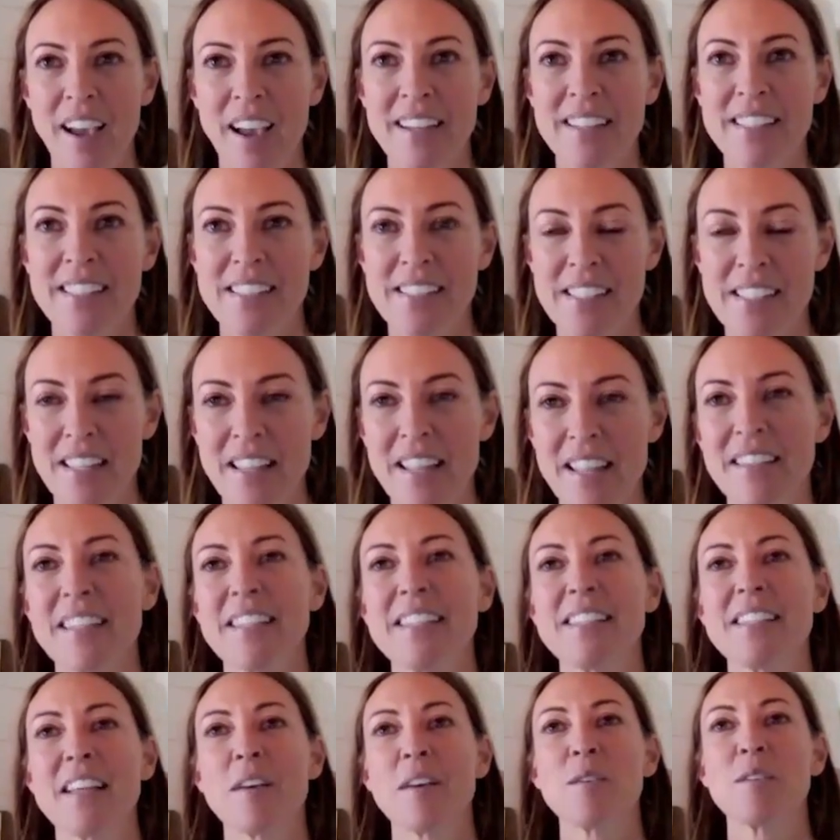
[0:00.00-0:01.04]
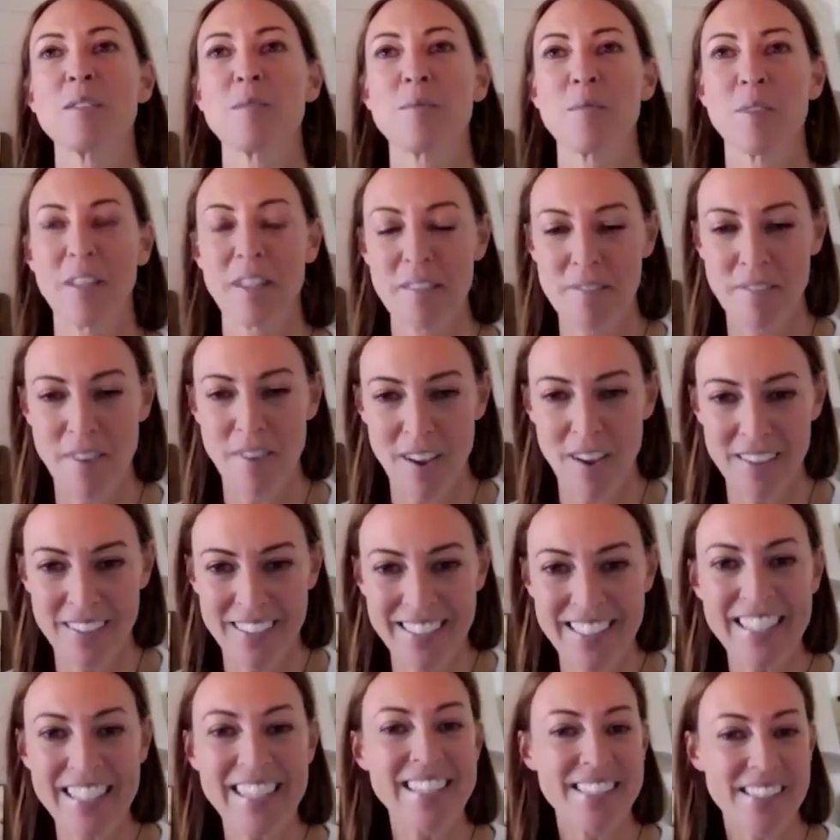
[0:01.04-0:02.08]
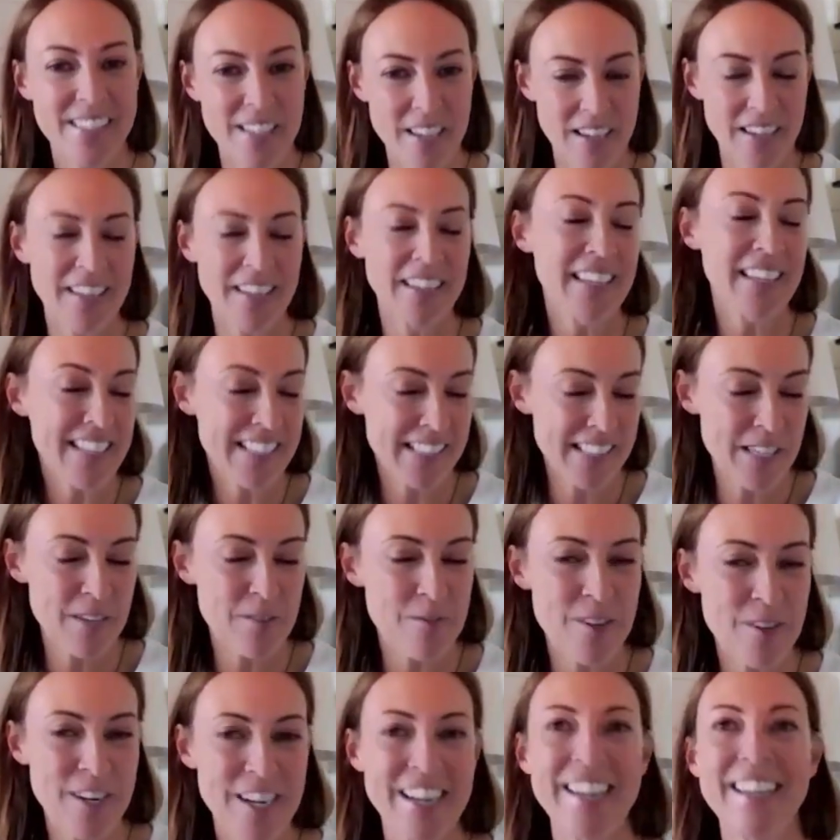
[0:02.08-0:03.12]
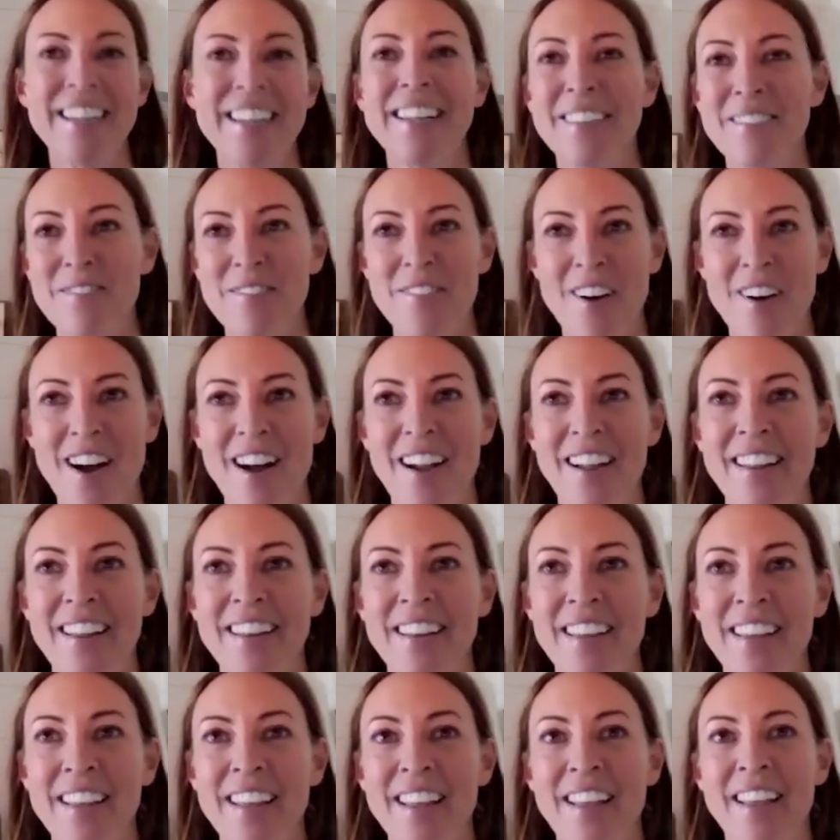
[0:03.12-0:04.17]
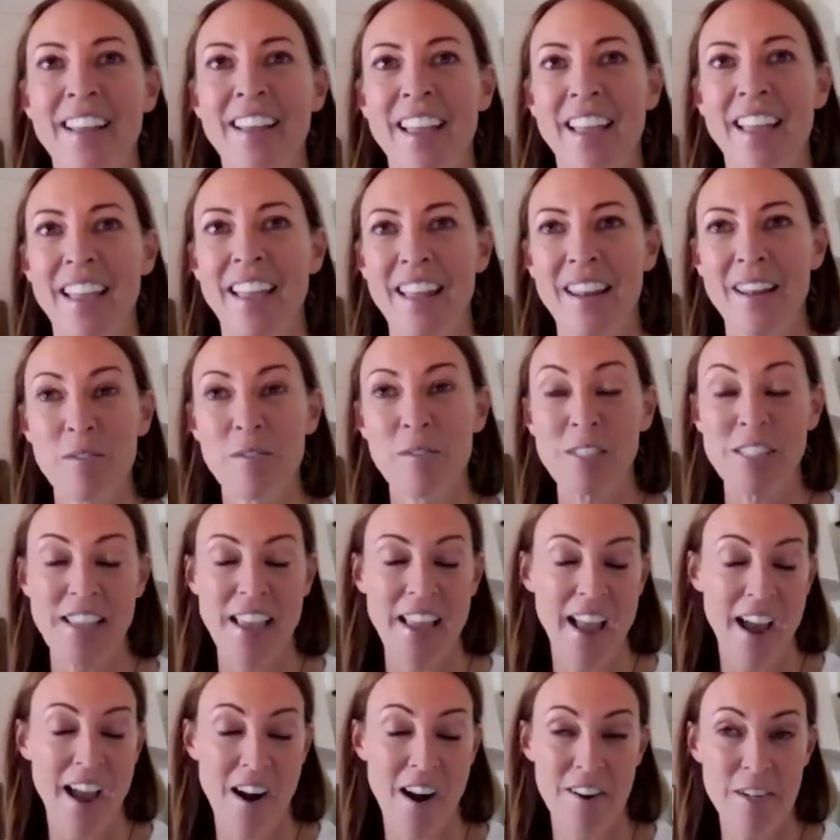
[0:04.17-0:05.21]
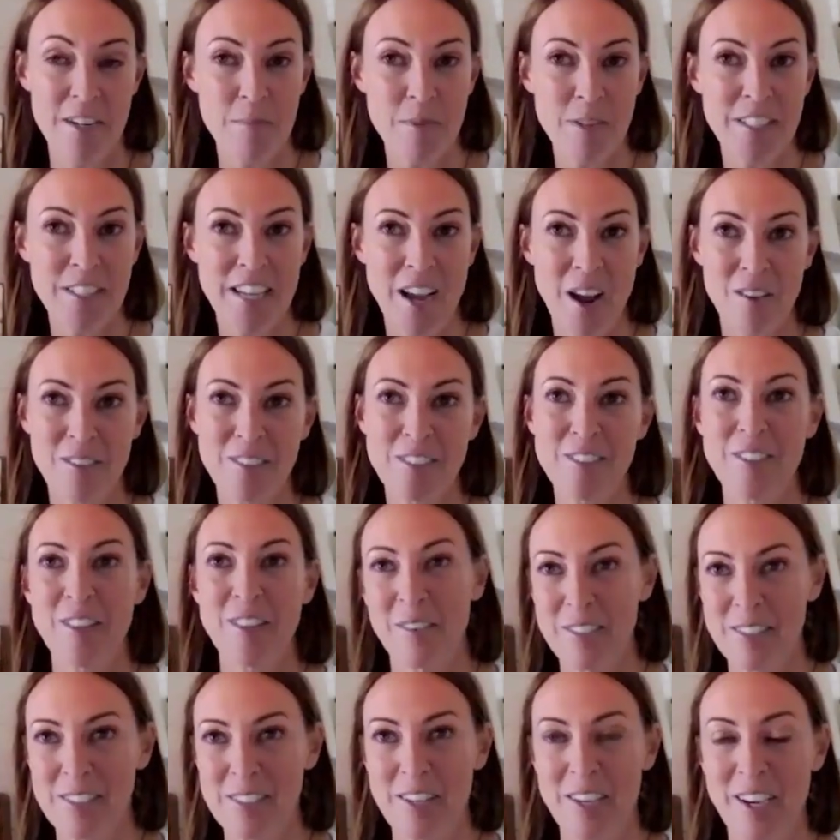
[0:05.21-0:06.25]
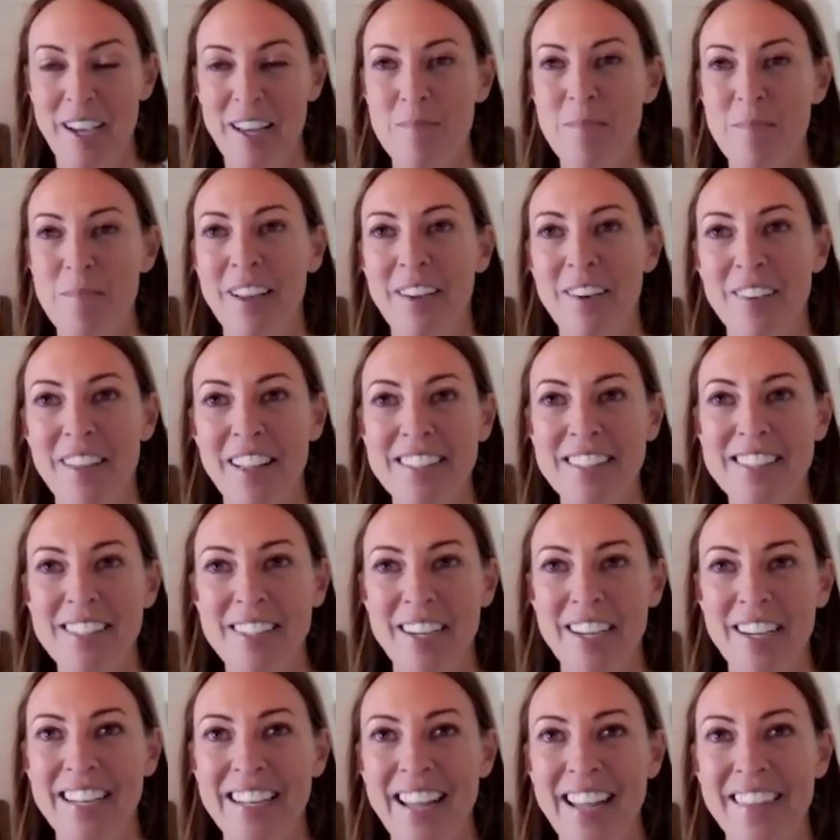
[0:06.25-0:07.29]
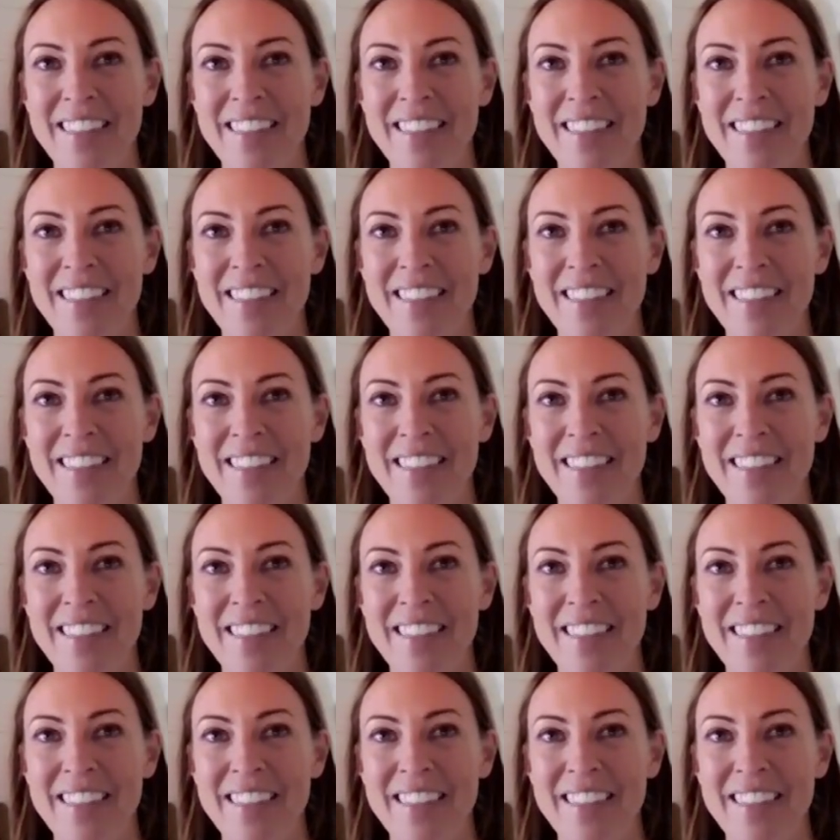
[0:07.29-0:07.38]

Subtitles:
I did see that they said it was really fun and an easy read and fun, and it was hard to put down. So that was good. I'm like, oh, that's good.